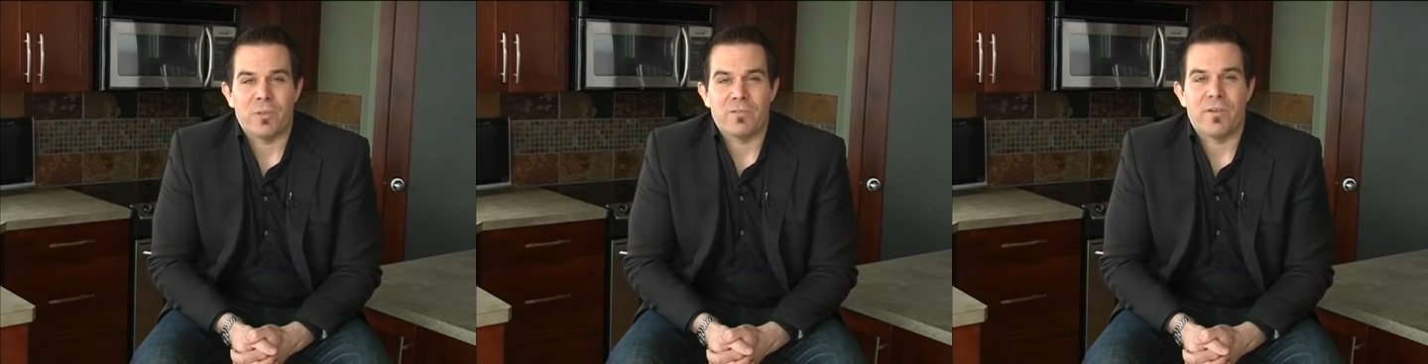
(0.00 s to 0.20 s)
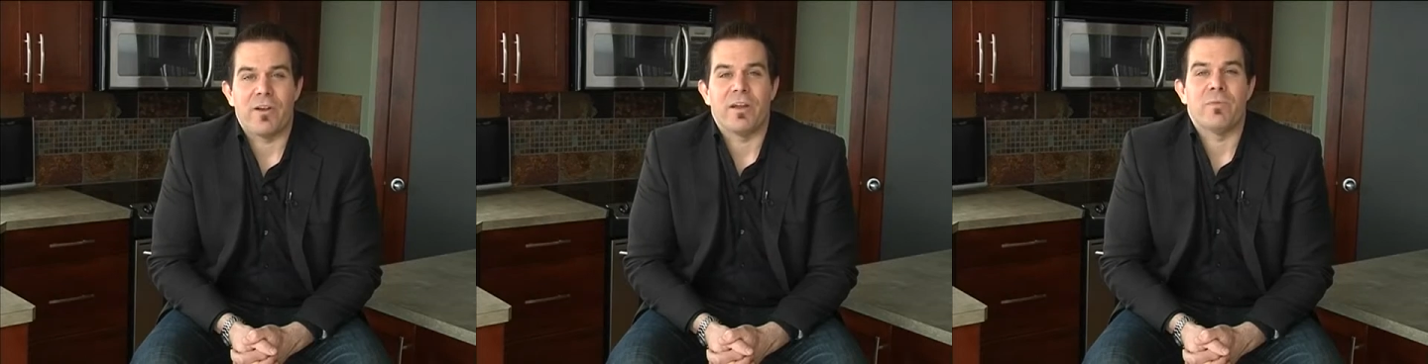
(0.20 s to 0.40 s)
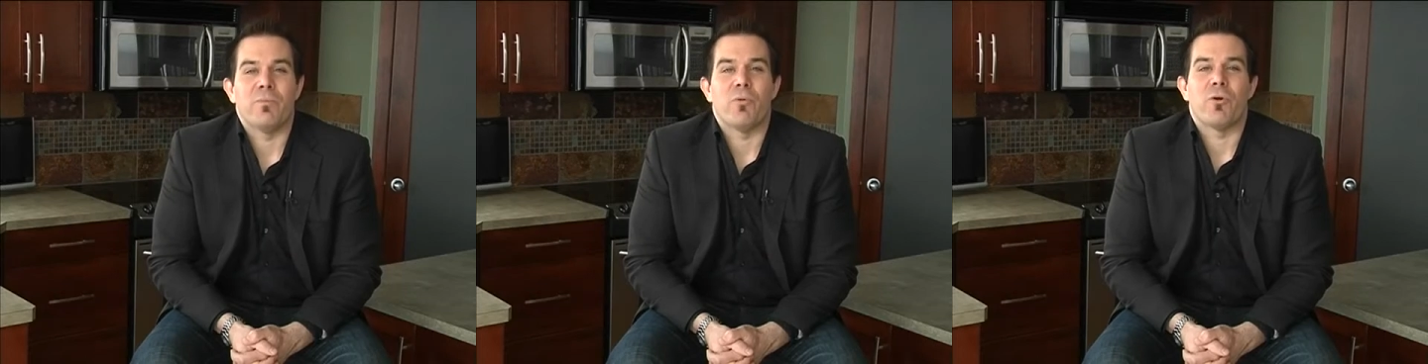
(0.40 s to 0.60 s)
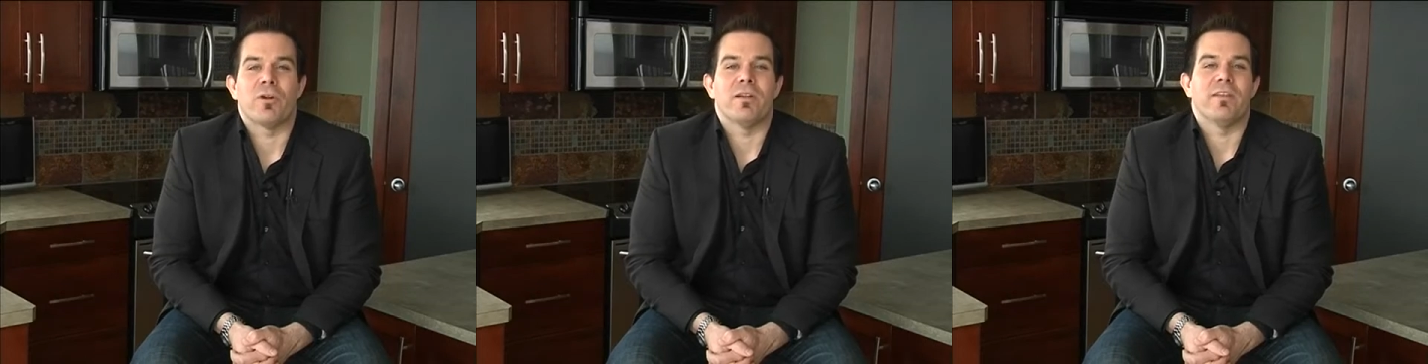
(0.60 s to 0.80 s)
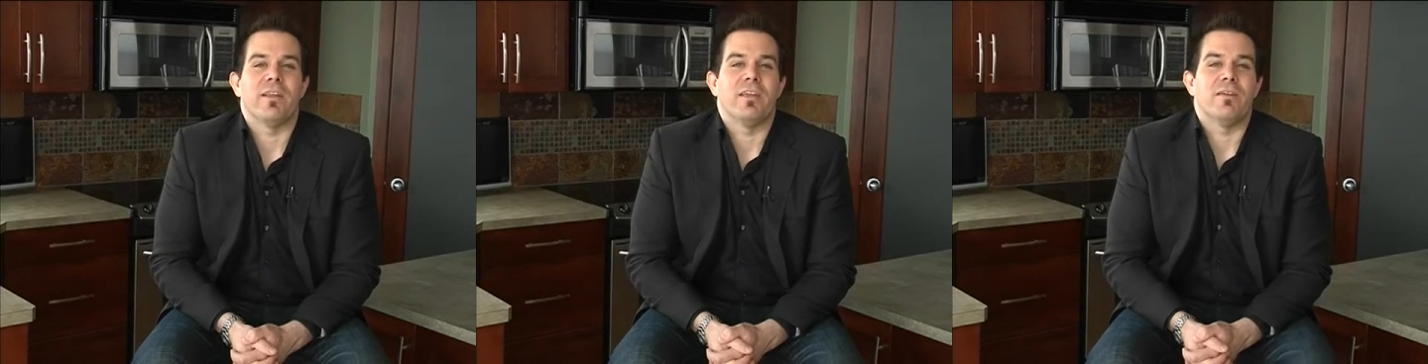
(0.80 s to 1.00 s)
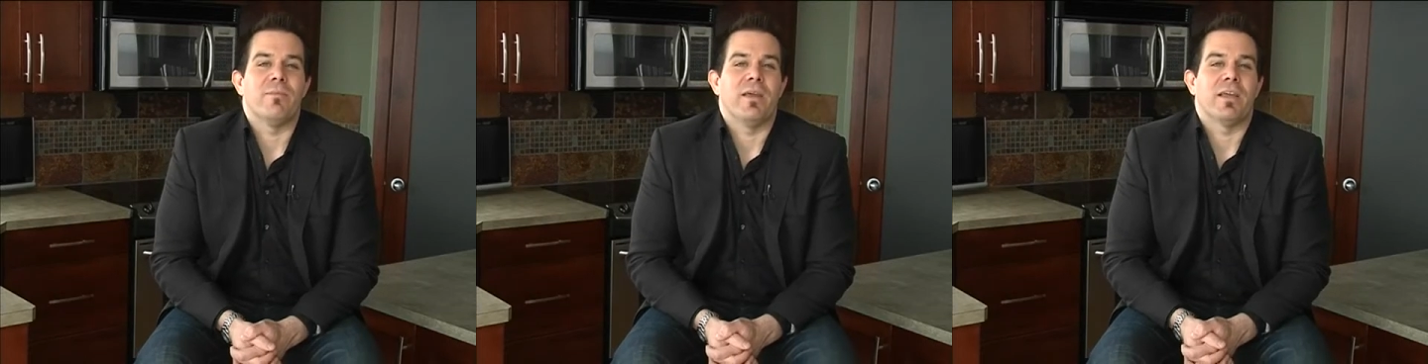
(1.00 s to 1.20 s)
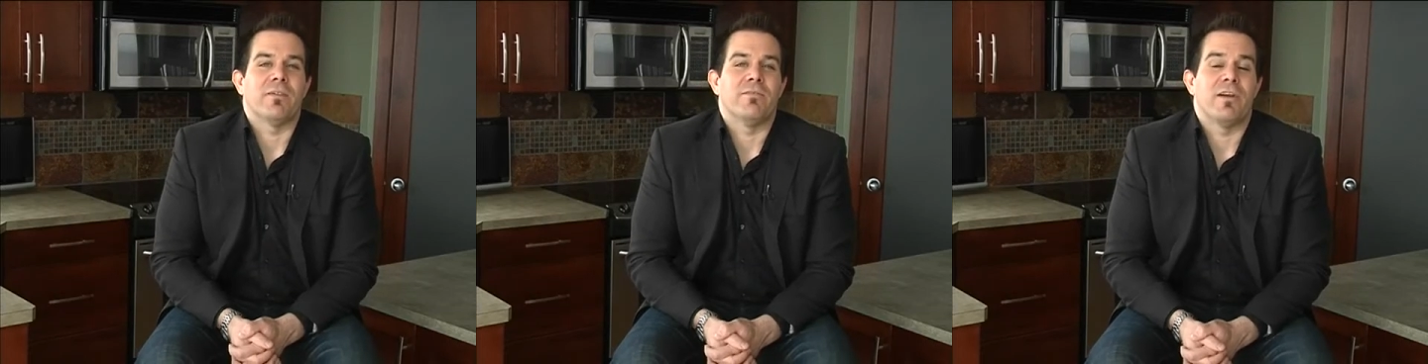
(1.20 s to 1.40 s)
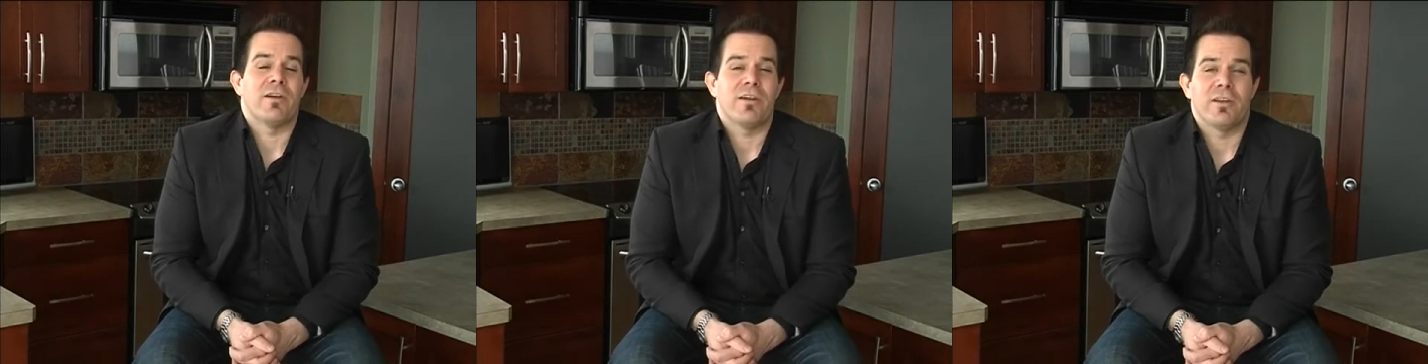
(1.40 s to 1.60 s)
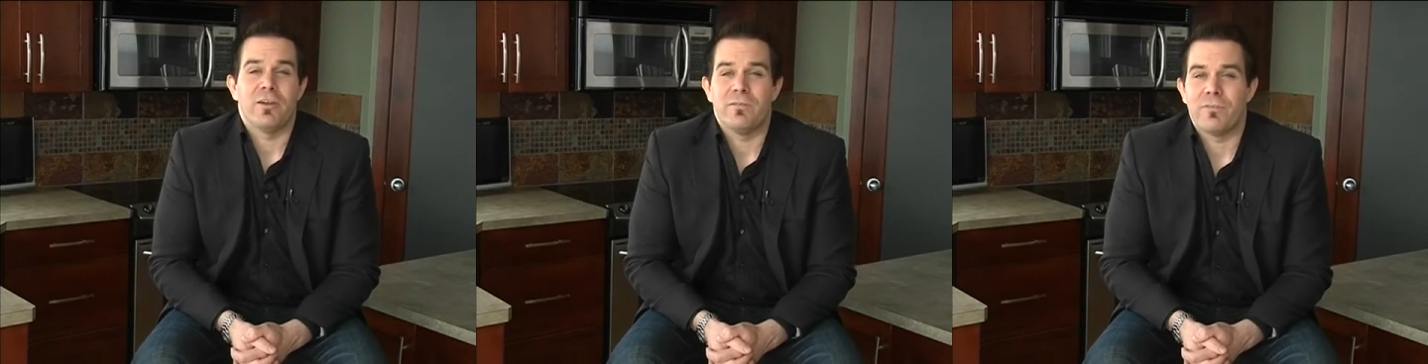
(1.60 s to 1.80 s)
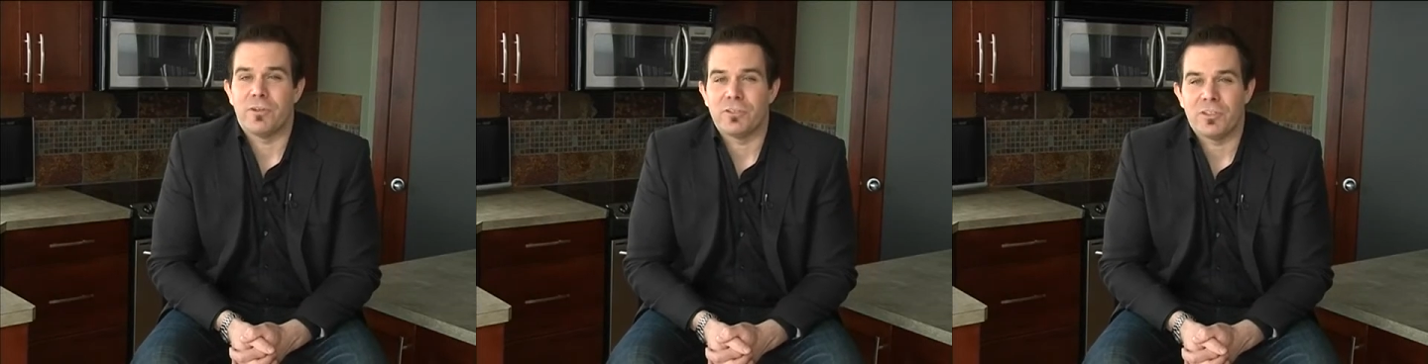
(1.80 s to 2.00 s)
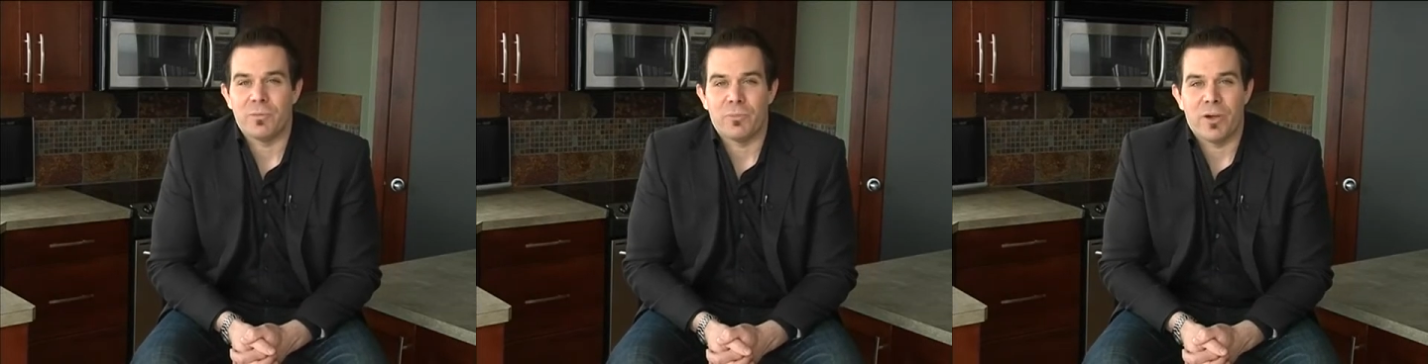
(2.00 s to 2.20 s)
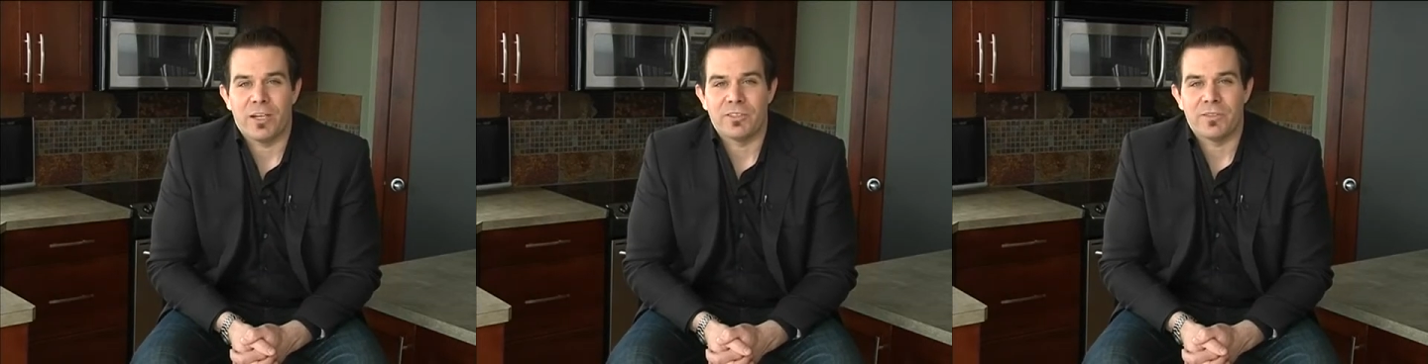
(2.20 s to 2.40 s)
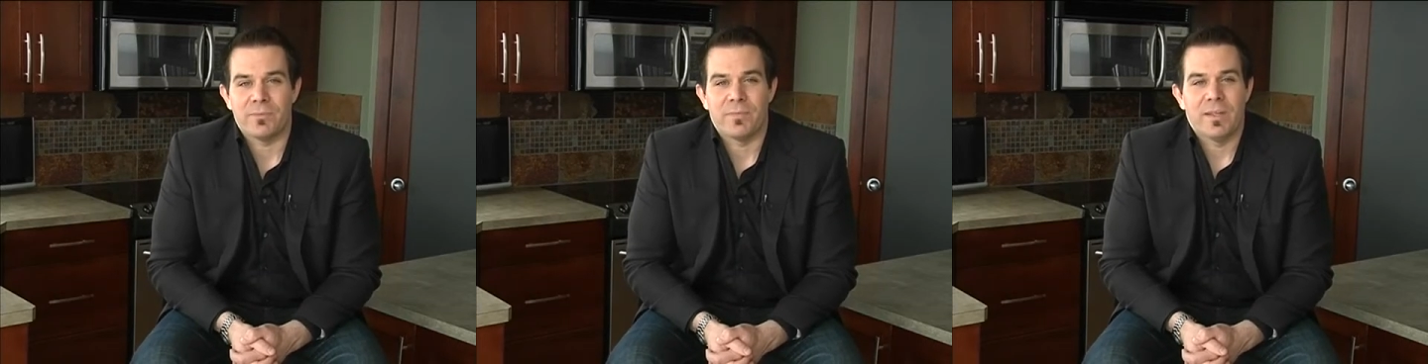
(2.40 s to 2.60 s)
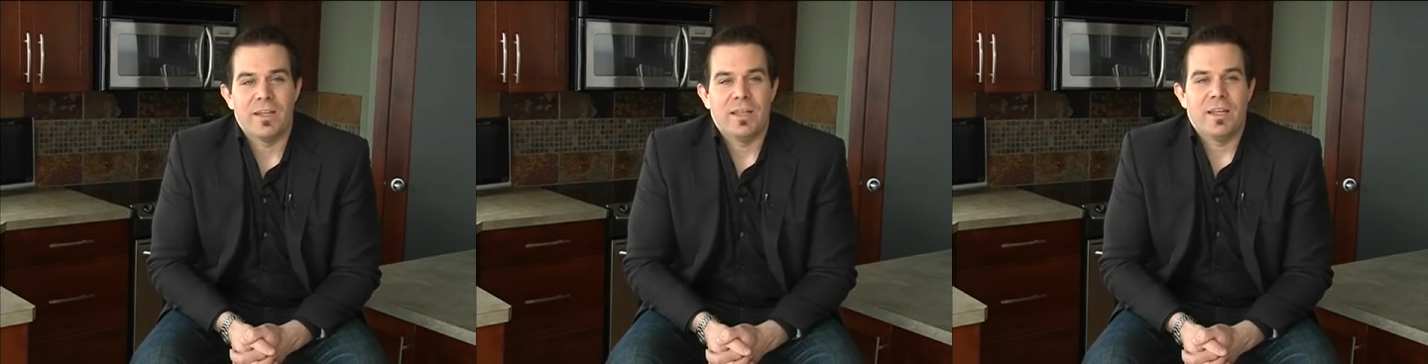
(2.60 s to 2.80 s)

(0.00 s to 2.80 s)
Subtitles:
it's very important that you make a very good first impression,